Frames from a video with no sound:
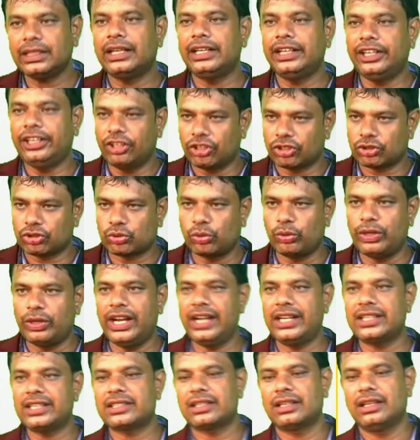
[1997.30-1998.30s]
Dear
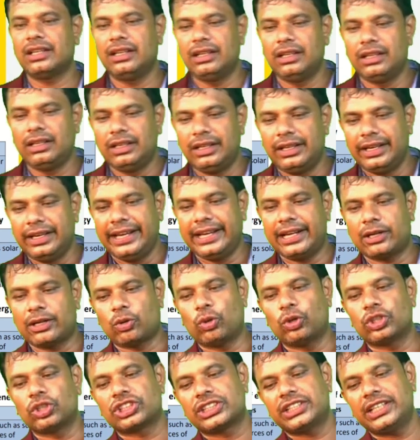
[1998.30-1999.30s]
students, a
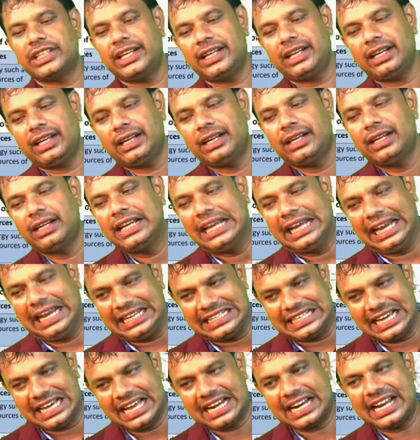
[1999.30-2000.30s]
question
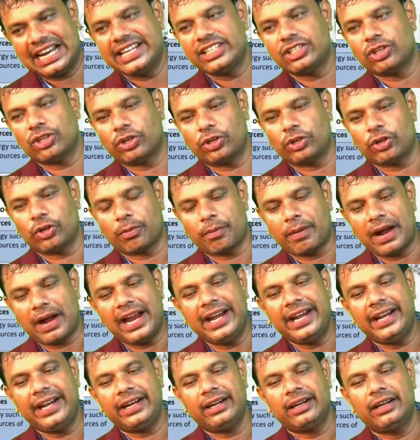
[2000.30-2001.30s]
is arise on your
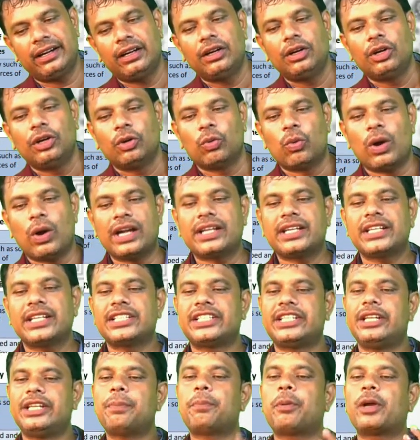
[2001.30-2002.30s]
mind: what
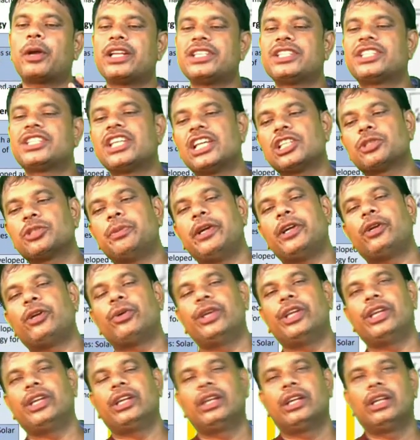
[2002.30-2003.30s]
is differences
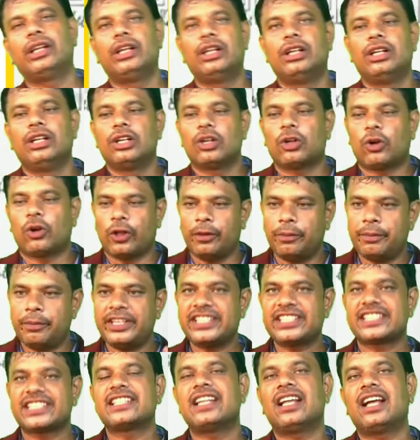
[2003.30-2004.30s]
between
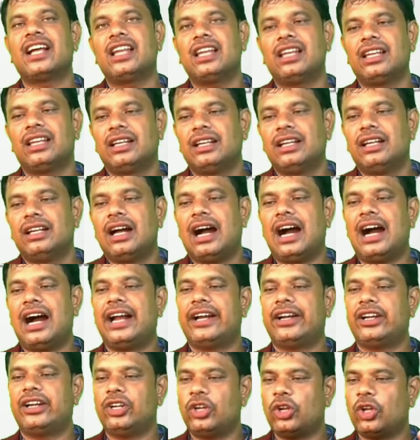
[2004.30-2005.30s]
conventional
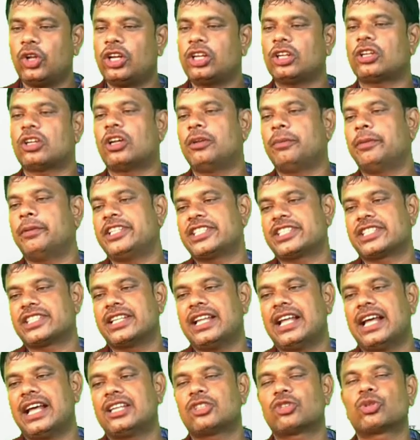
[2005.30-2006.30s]
and
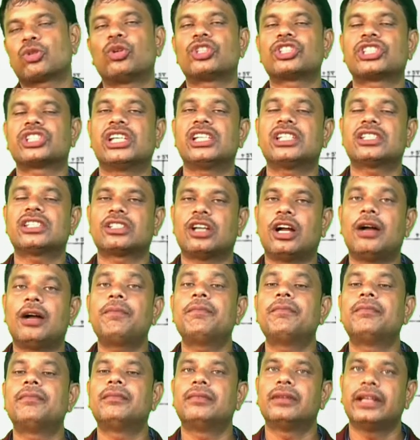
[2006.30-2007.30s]
non-conventional sources of
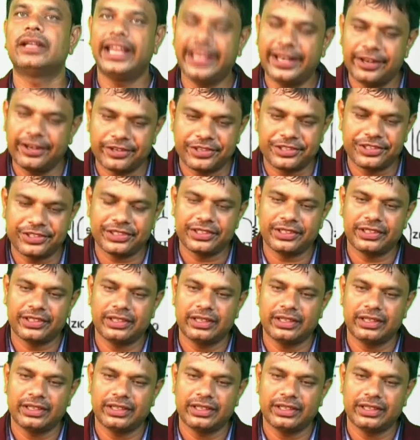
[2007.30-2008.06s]
energy?